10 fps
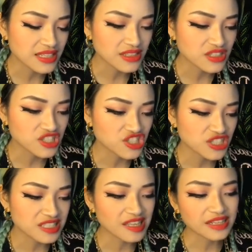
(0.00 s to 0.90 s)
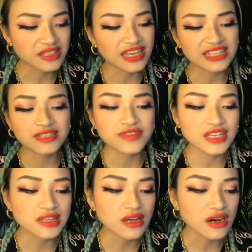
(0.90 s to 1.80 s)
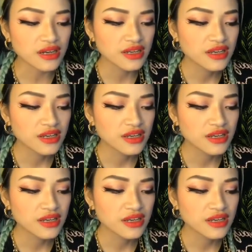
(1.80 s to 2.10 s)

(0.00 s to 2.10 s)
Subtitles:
and this is just like the activity log